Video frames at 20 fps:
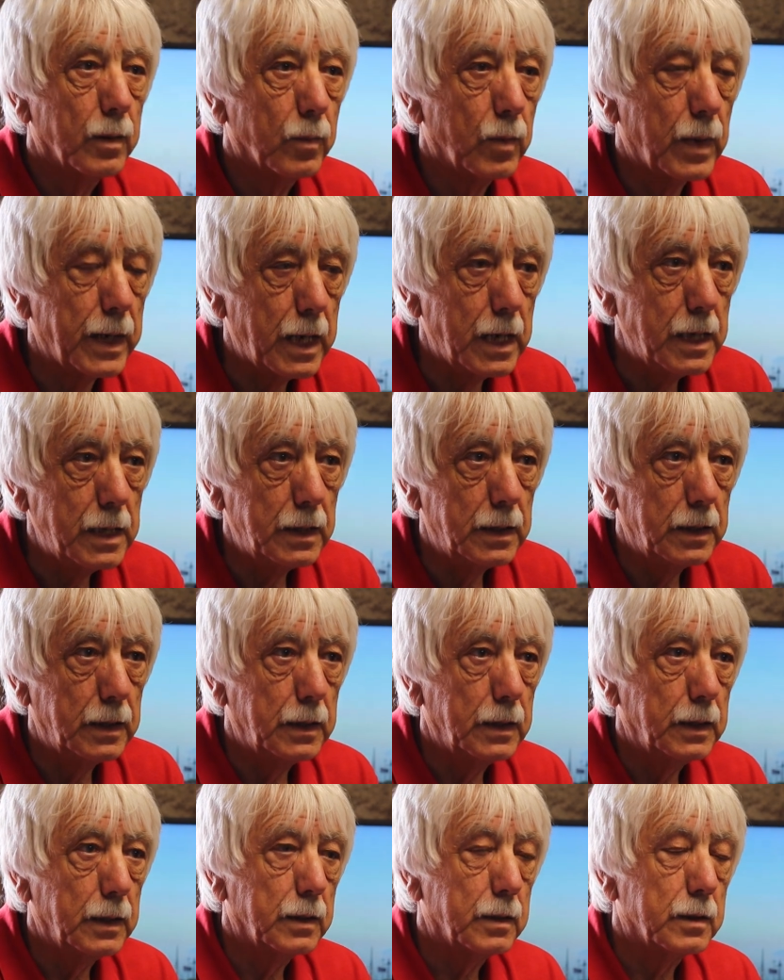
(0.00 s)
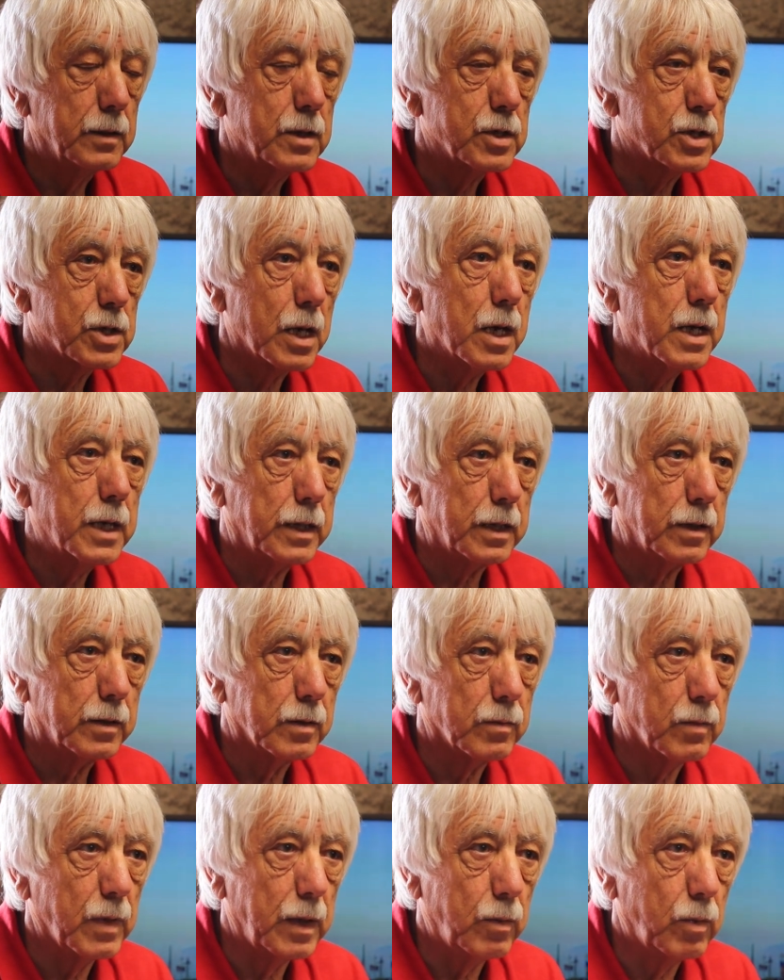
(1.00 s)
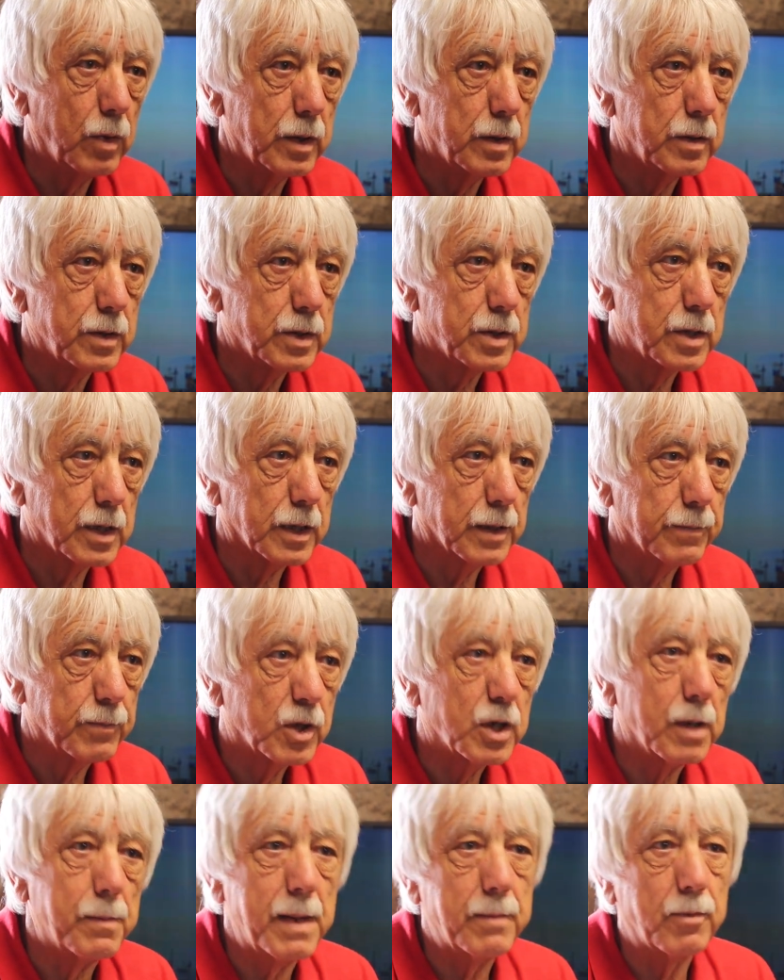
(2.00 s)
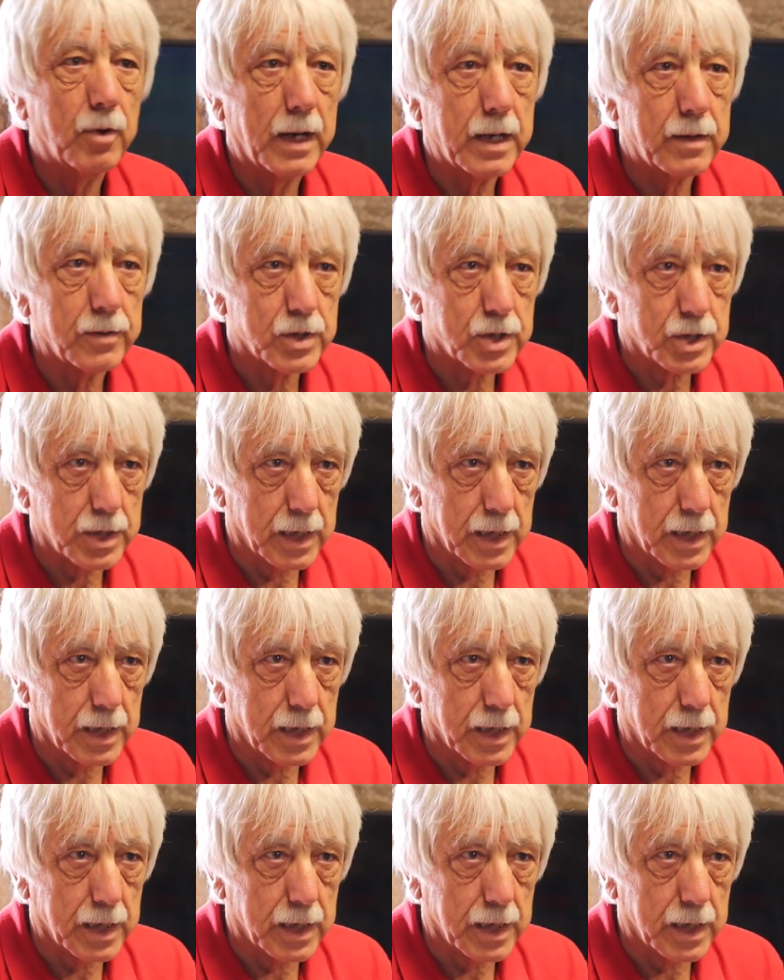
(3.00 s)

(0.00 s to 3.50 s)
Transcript: We decided that we would commemorate the